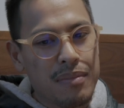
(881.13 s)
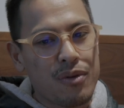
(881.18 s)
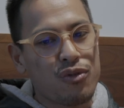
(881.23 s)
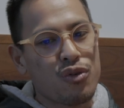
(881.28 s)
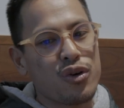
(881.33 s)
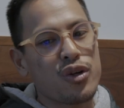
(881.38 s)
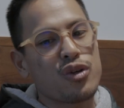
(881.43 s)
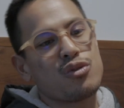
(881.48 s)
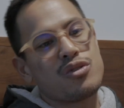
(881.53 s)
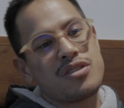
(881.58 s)

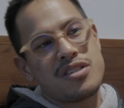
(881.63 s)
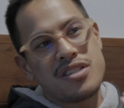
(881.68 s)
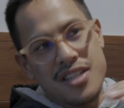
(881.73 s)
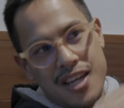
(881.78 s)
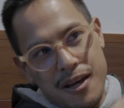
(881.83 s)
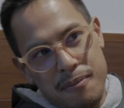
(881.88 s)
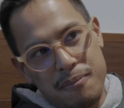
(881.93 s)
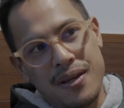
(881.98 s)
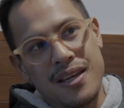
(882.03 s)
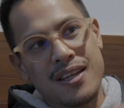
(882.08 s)
before you
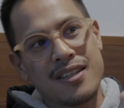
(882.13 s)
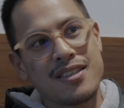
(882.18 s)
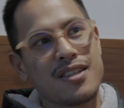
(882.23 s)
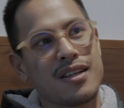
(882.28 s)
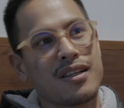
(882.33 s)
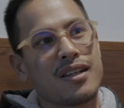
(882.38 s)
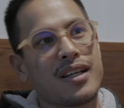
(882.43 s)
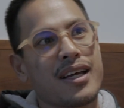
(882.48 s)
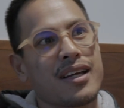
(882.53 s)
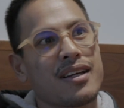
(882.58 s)
dip into
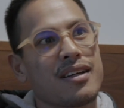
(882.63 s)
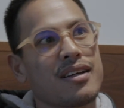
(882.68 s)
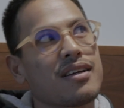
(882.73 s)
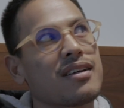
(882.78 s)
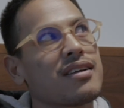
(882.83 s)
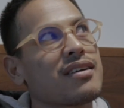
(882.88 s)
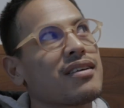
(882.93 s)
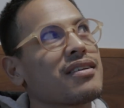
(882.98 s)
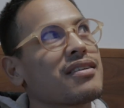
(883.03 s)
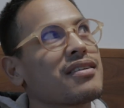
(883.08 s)
like
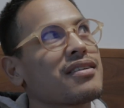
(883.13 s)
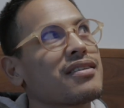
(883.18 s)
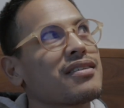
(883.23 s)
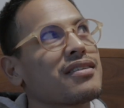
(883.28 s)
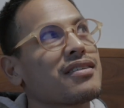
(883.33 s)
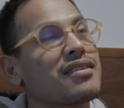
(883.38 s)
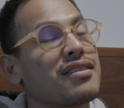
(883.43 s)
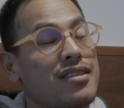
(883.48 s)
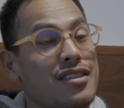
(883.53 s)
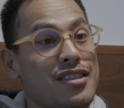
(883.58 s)

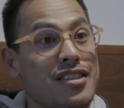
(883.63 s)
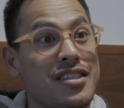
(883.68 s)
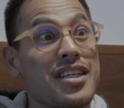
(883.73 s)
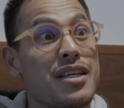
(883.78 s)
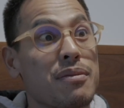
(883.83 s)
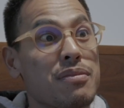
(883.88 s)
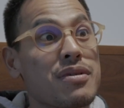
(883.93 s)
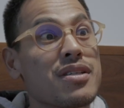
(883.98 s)
deep